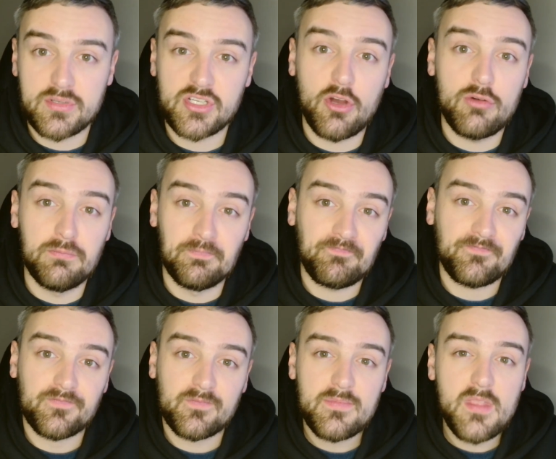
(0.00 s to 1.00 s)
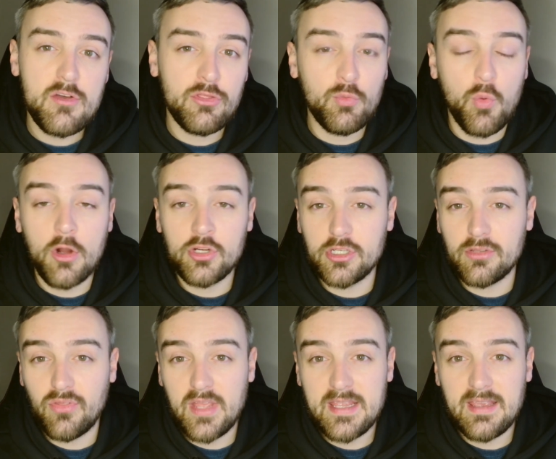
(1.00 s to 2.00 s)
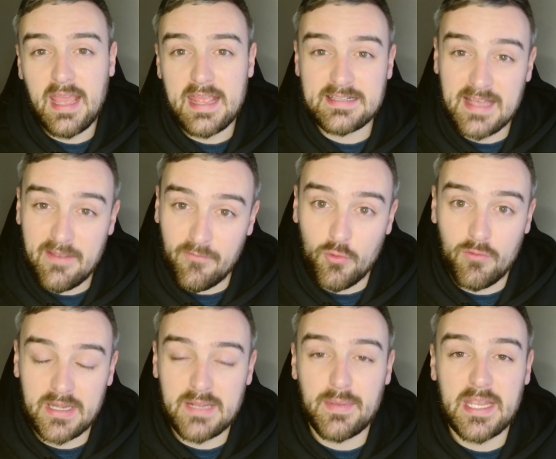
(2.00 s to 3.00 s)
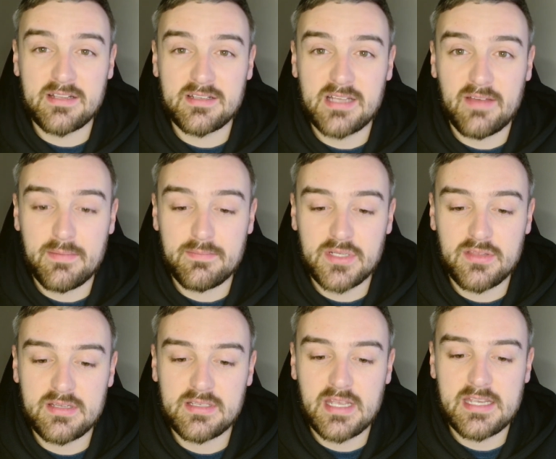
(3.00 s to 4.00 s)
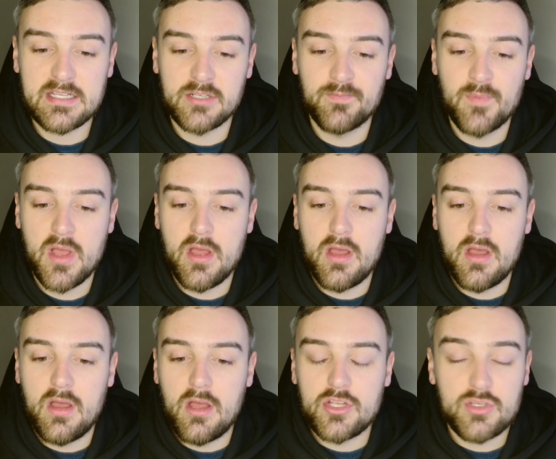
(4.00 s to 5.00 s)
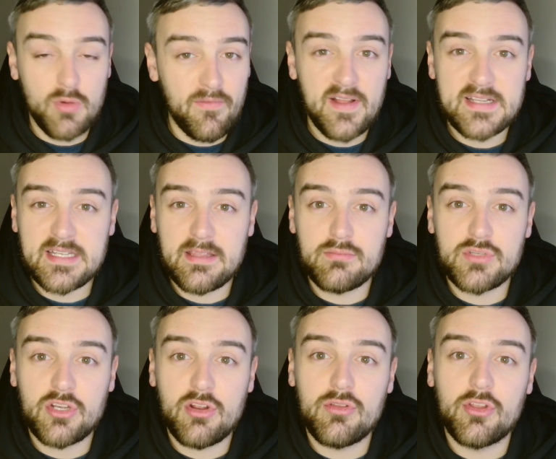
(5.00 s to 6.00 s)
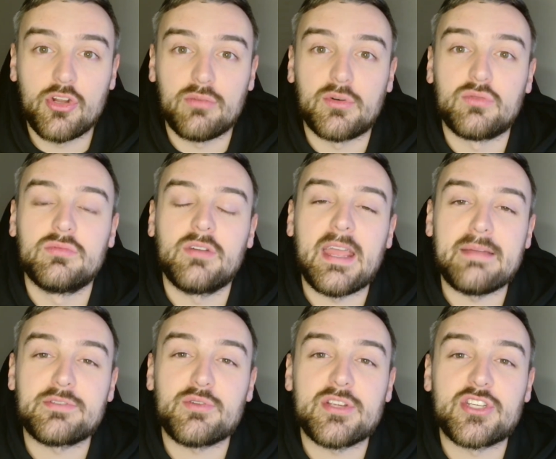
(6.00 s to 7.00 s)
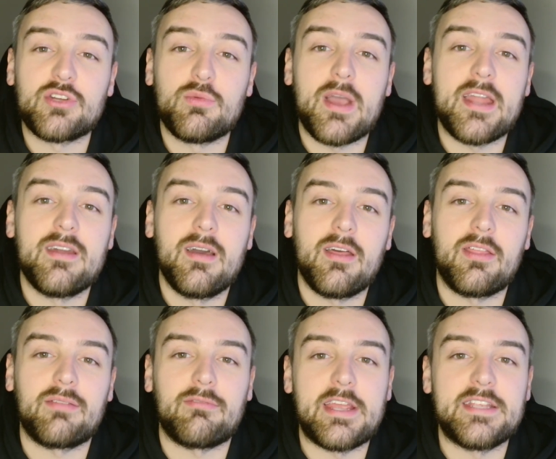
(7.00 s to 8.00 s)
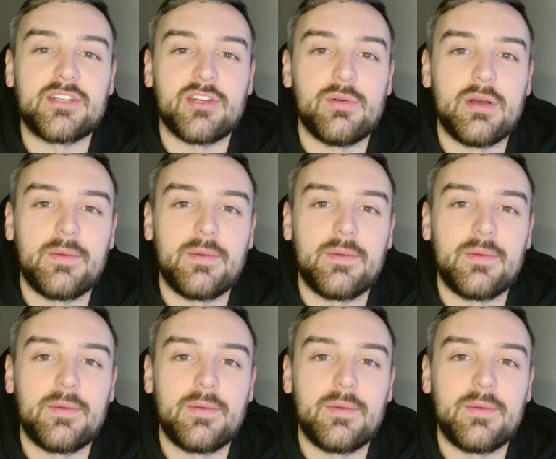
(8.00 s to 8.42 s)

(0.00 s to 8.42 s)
So the one good thing is they've already beaten Southampton this season. So I fancy them to do the double. Ipswich to win 3-2.